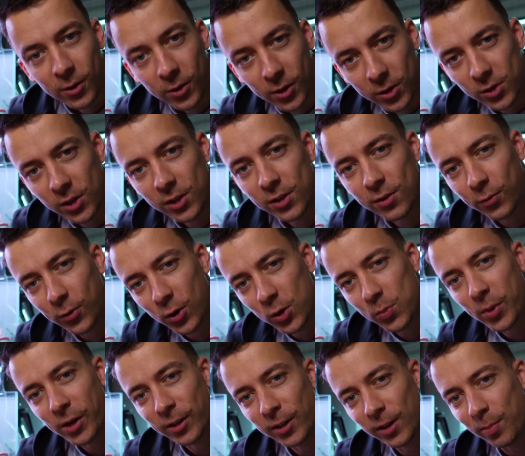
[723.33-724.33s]
Okay, so that's the first
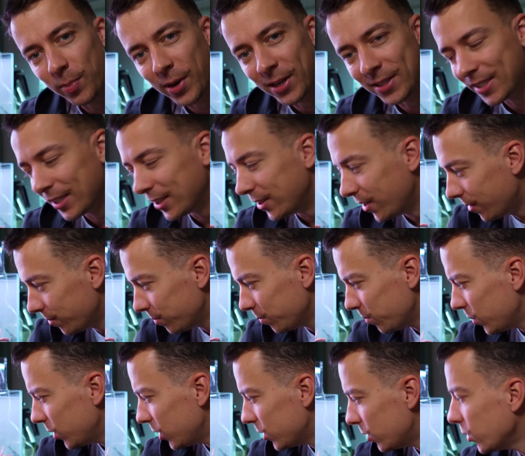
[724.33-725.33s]
part of the planting done.
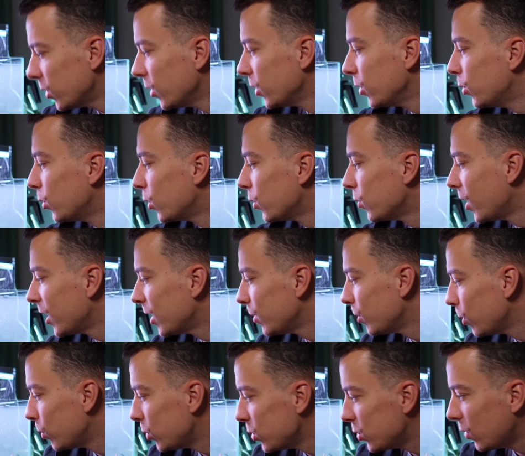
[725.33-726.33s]
It's looking good already,
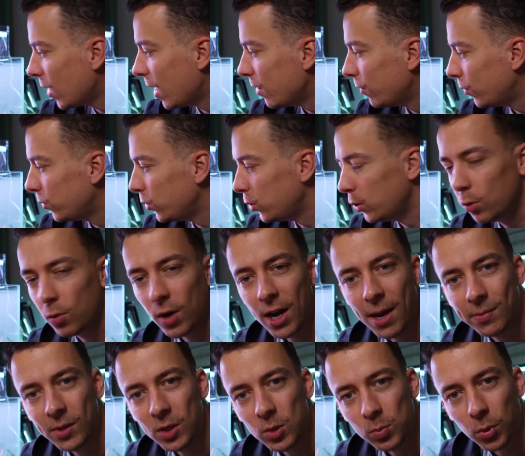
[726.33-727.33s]
but we still have a few
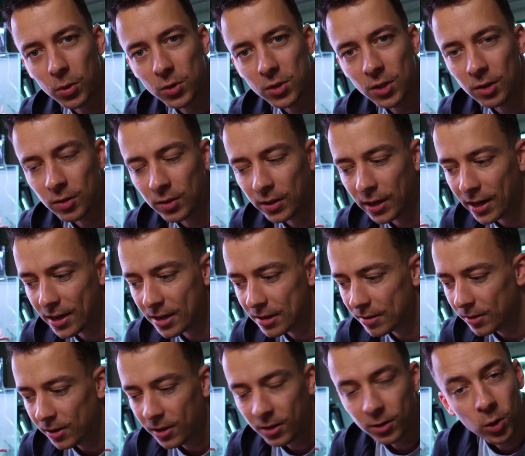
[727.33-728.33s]
empty spots here and there.
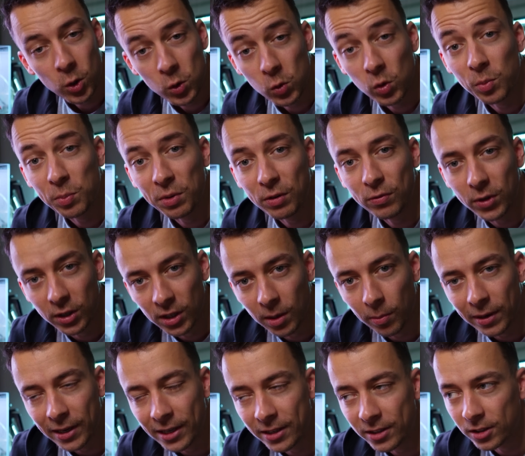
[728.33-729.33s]
Those will be filled up
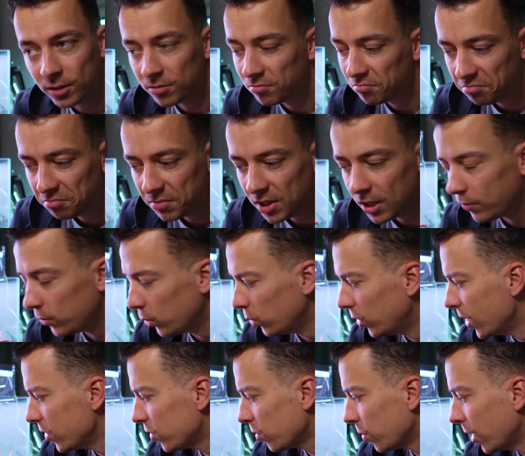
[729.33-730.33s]
later in a few
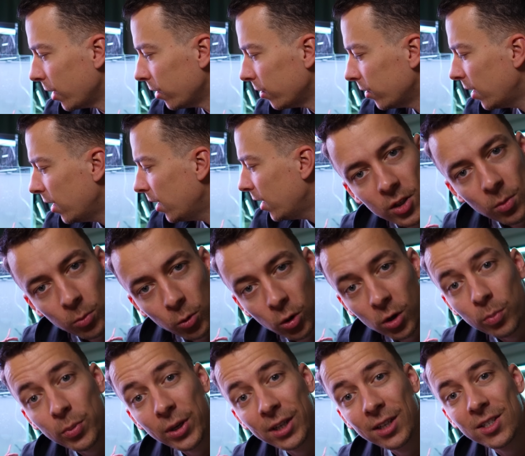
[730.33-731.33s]
days from now. So I'm going to
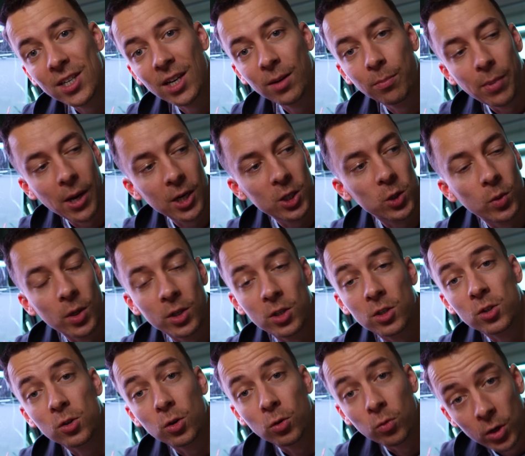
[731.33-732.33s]
bring the tank back to
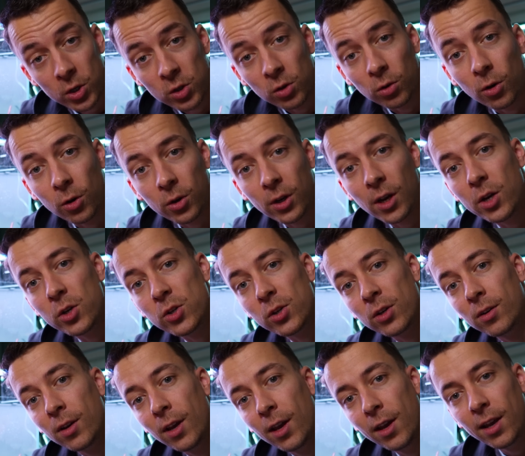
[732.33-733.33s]
its original
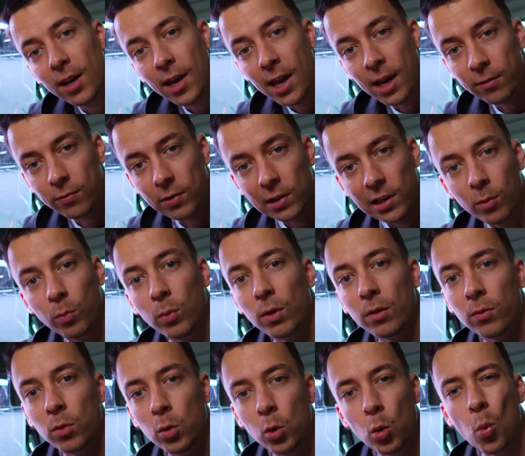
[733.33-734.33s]
location and fill up
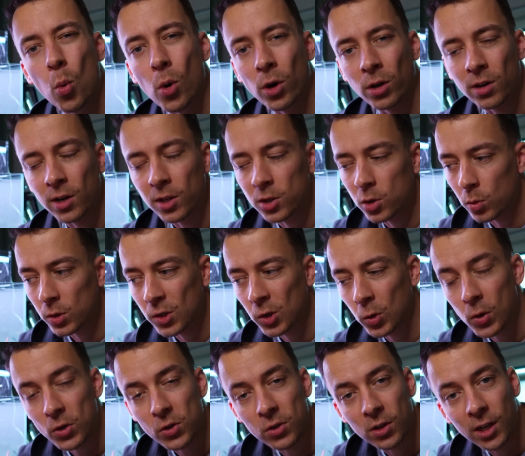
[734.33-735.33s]
with new water. That's always a
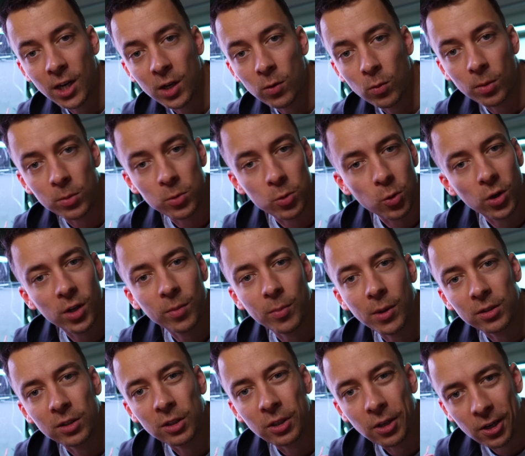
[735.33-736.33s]
question I get when I'm talking
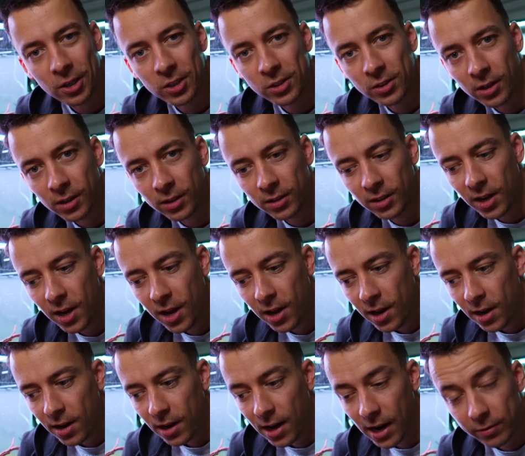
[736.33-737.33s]
about the dark start.
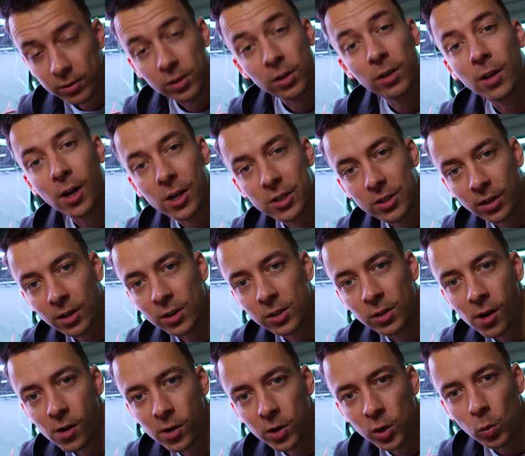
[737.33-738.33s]
After the dark start is
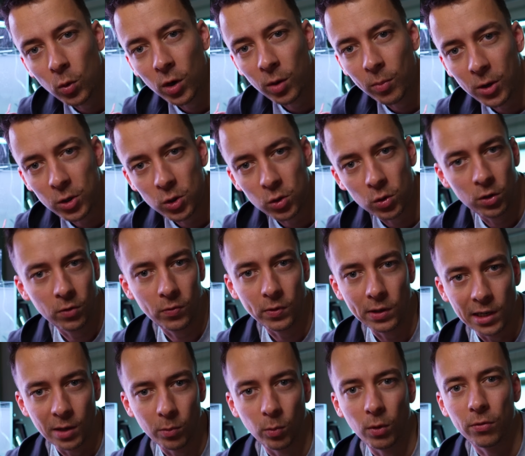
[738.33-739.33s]
done, you want to make sure you
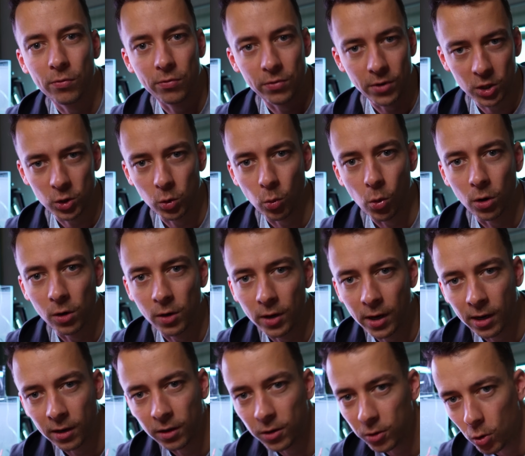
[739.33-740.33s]
fill up with fresh water
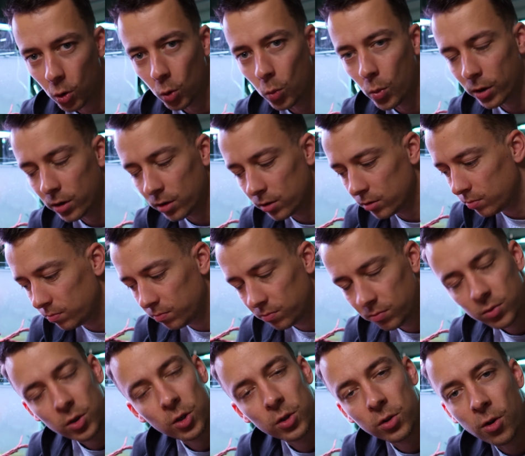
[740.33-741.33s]
again. The old water,
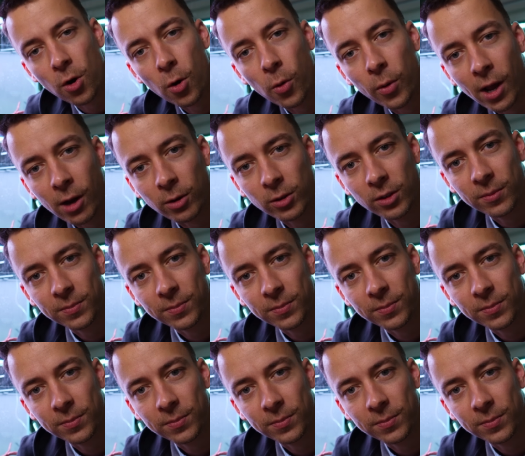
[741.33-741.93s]
just throw it out.